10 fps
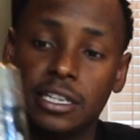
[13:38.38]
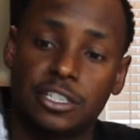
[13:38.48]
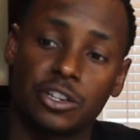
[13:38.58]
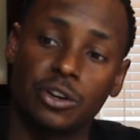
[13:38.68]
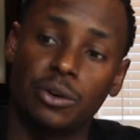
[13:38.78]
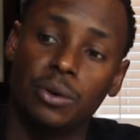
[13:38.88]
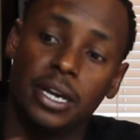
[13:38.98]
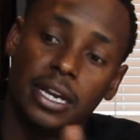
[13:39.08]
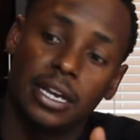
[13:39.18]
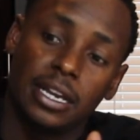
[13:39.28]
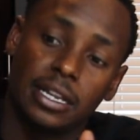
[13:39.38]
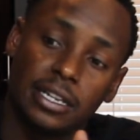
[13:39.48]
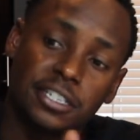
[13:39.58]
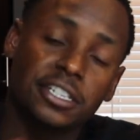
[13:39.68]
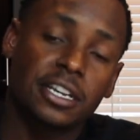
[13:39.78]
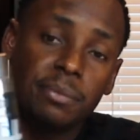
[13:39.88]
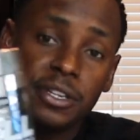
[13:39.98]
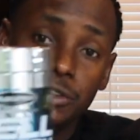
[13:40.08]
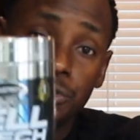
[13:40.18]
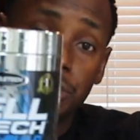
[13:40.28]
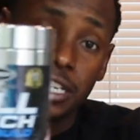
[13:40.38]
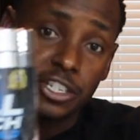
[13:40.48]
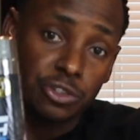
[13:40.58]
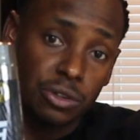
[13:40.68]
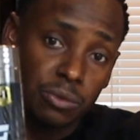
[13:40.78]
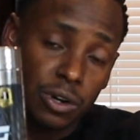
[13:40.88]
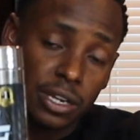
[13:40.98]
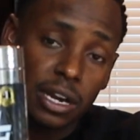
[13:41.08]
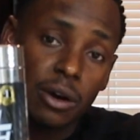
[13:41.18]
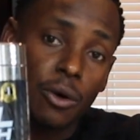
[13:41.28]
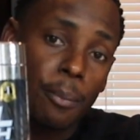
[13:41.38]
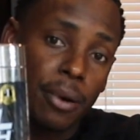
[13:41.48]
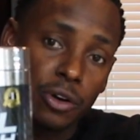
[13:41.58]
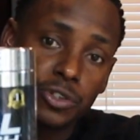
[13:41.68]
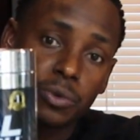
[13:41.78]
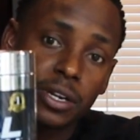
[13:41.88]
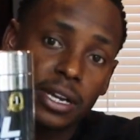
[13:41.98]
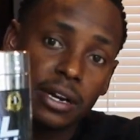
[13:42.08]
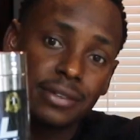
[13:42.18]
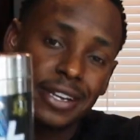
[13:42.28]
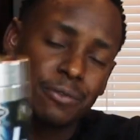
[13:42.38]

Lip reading: So this could be used intra-workout or post-workout.